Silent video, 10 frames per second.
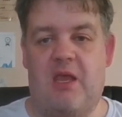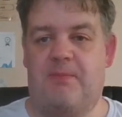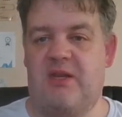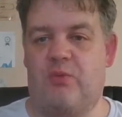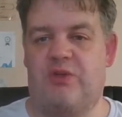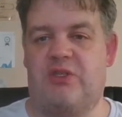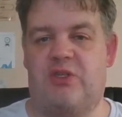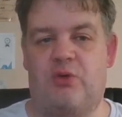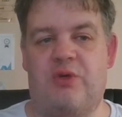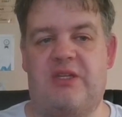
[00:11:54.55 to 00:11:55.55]
but he wants to
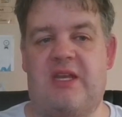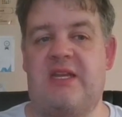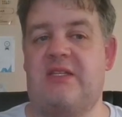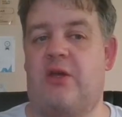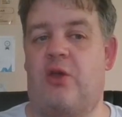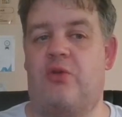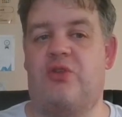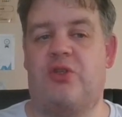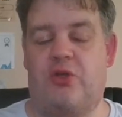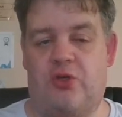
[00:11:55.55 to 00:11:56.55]
do it in his own
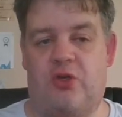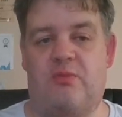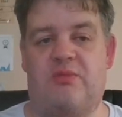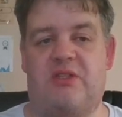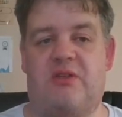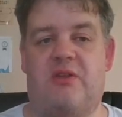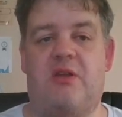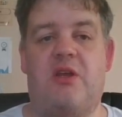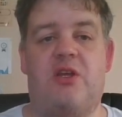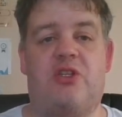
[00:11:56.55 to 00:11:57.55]
terms.
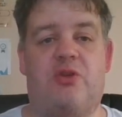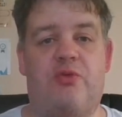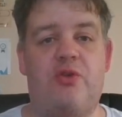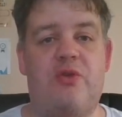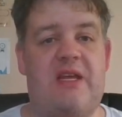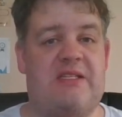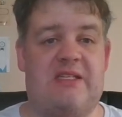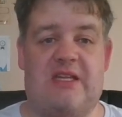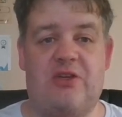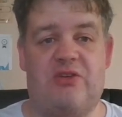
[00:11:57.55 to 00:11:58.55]
Saru
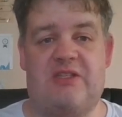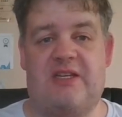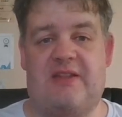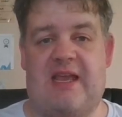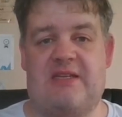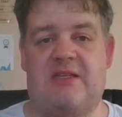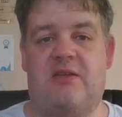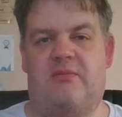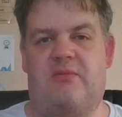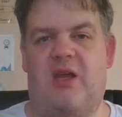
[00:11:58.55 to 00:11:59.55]
isn't interested in that.
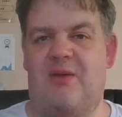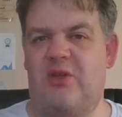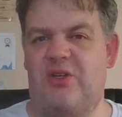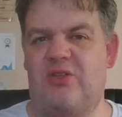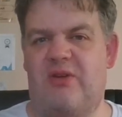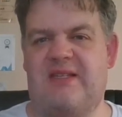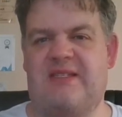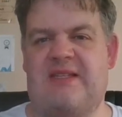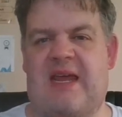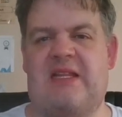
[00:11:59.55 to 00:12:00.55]
I'm not sure
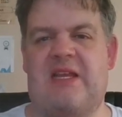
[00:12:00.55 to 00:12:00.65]
exactly